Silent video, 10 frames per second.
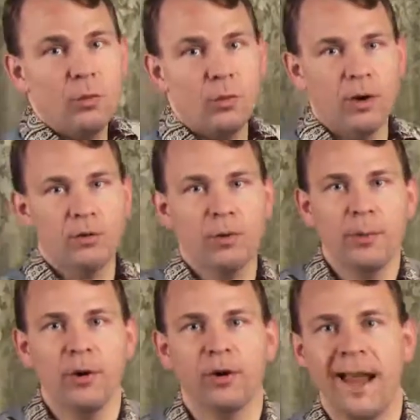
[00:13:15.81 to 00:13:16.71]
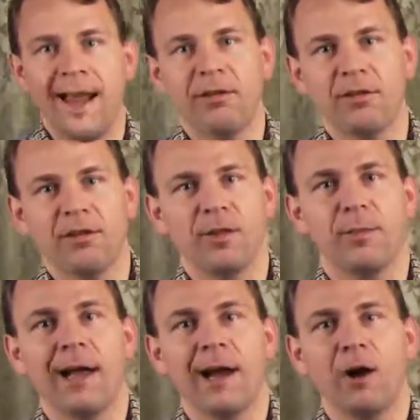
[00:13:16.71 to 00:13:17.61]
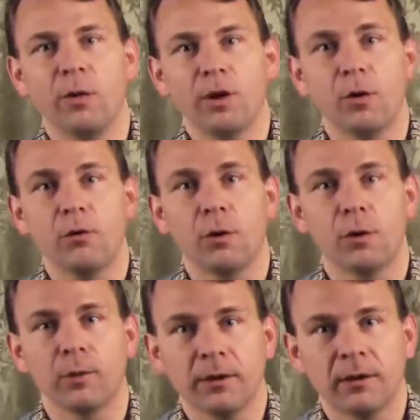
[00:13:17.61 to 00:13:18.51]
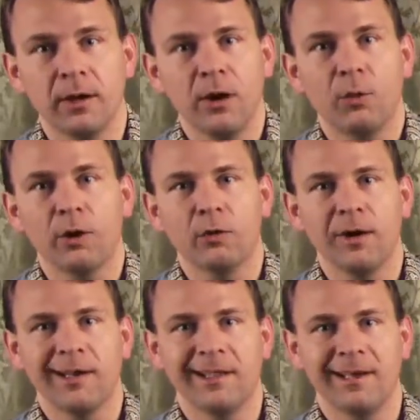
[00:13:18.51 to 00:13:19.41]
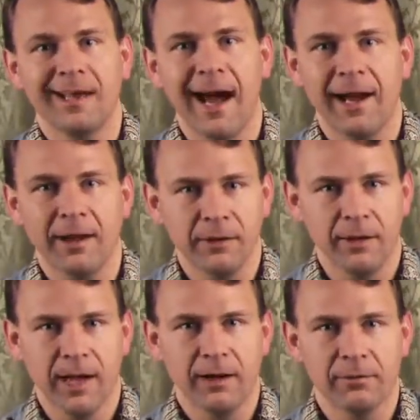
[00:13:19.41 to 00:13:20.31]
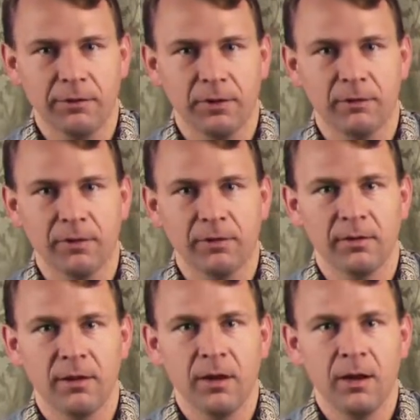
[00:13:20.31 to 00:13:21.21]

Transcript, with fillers: Once we put our hands to the plow, we go forward. We are ready to die in the line of service.